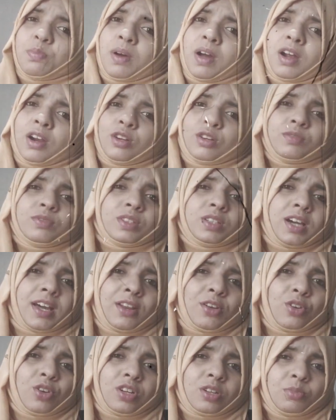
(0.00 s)
part of the
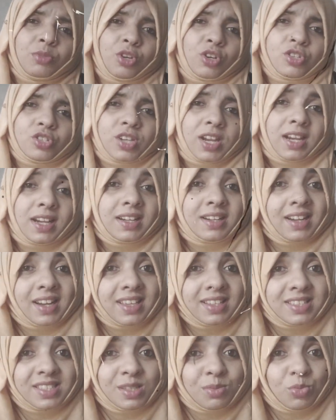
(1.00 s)
curriculum your child
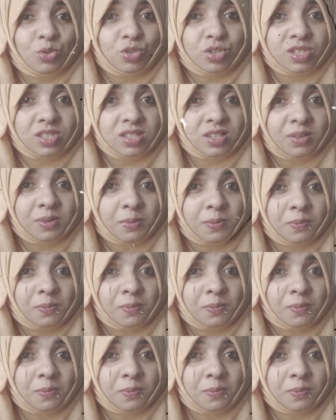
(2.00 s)
likes the most?